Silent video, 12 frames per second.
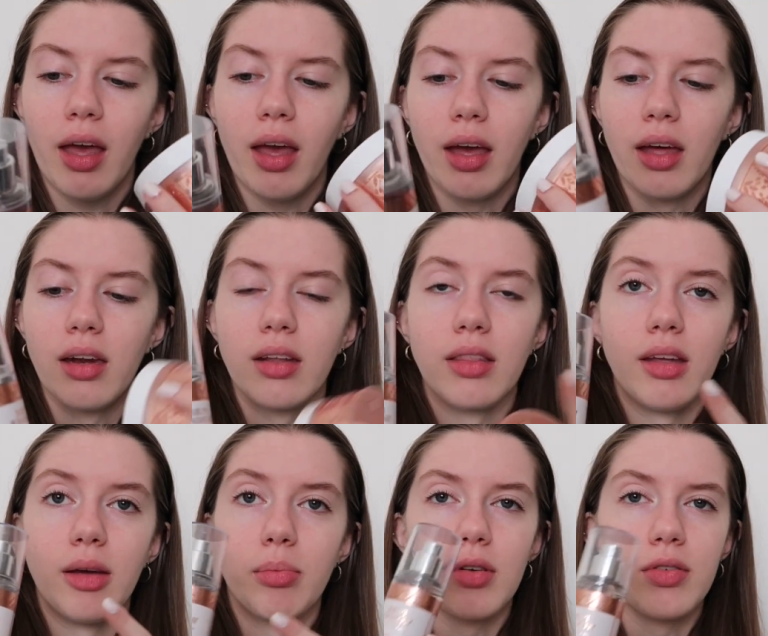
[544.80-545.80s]
And
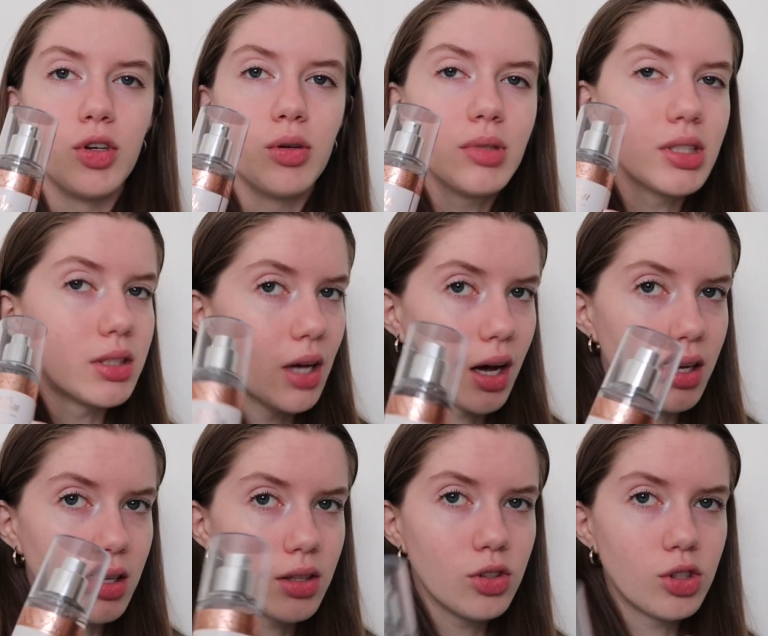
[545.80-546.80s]
the perfume does not
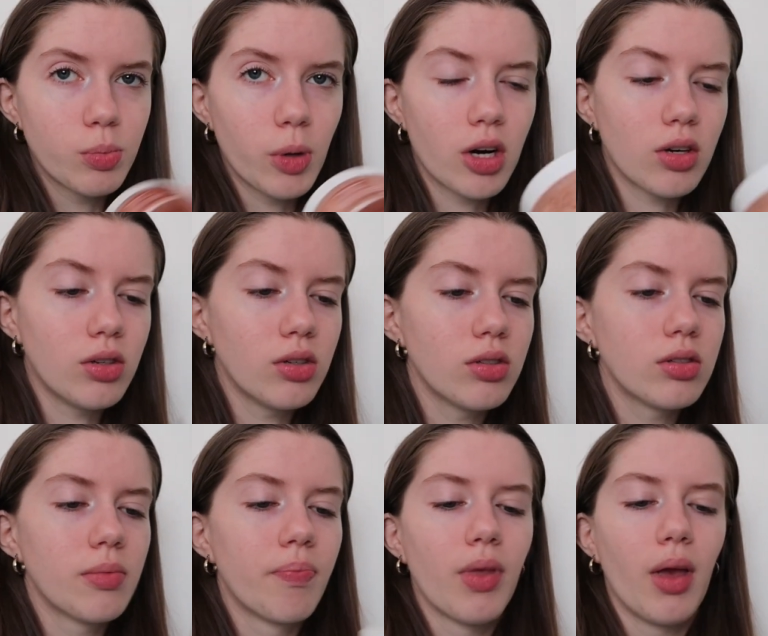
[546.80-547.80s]
include
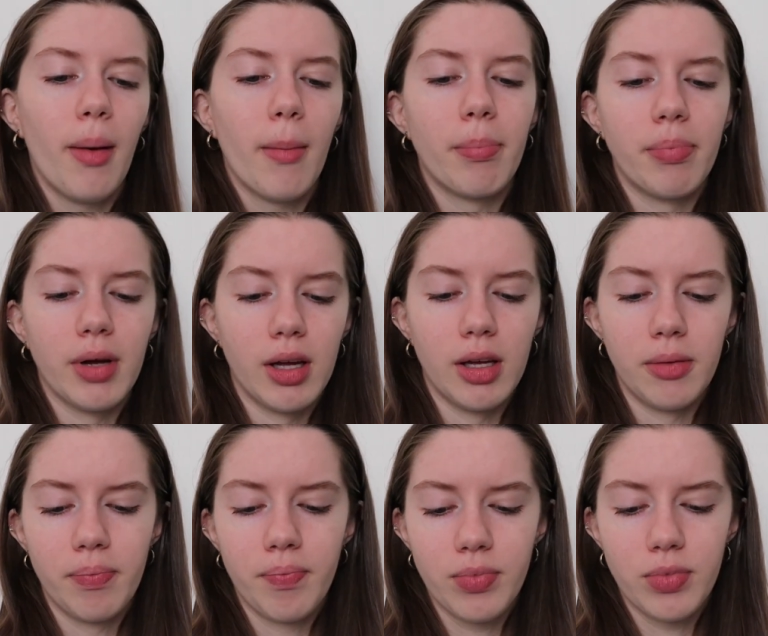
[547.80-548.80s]
sparkles, but
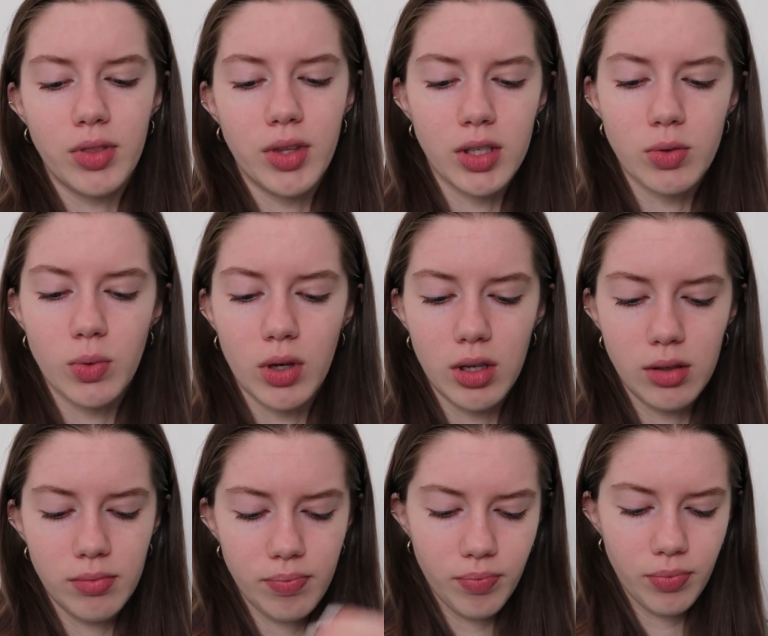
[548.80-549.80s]
this
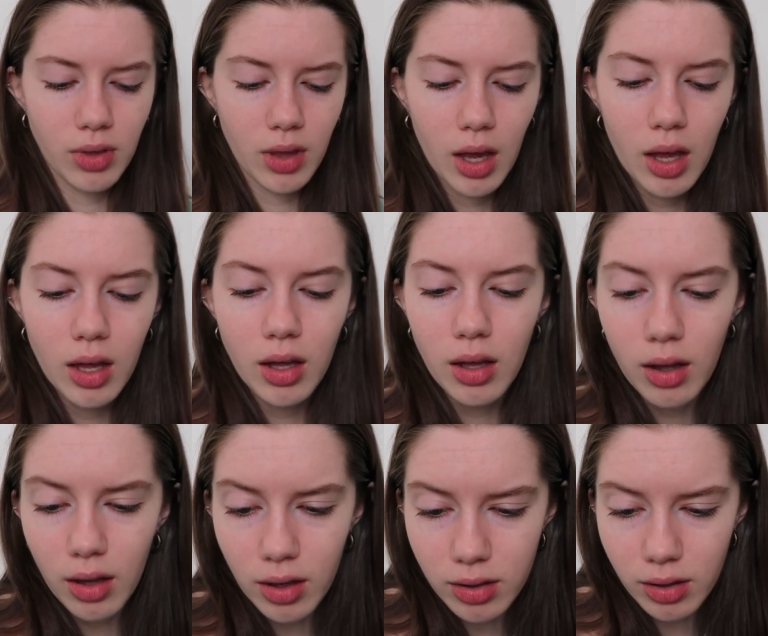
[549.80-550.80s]
one
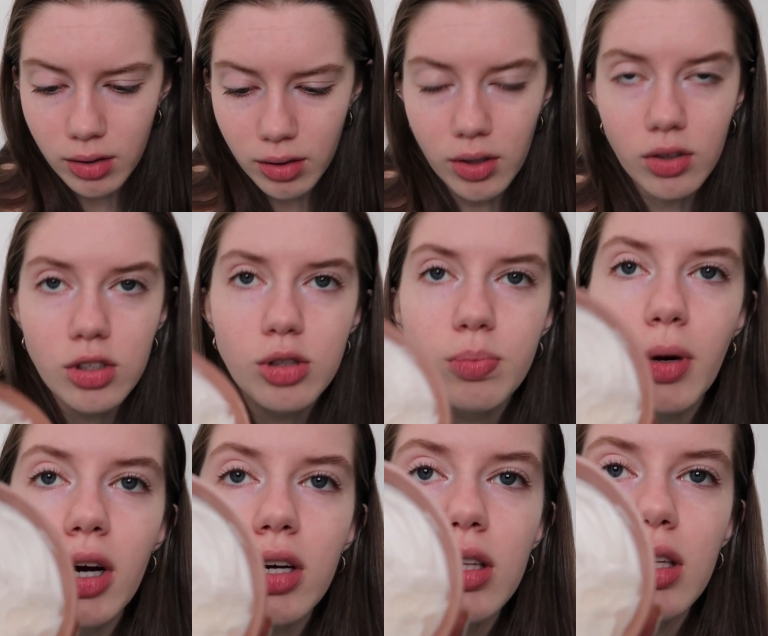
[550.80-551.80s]
is a little
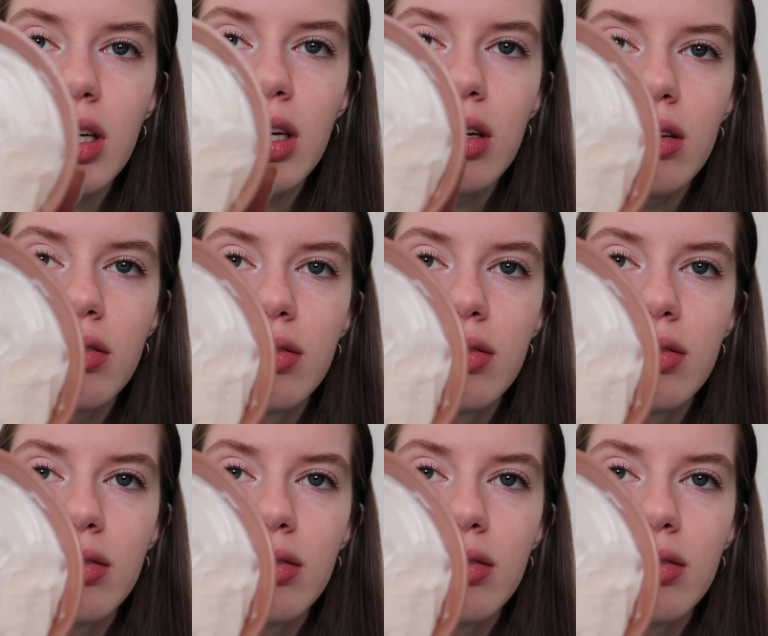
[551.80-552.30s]
sparkly.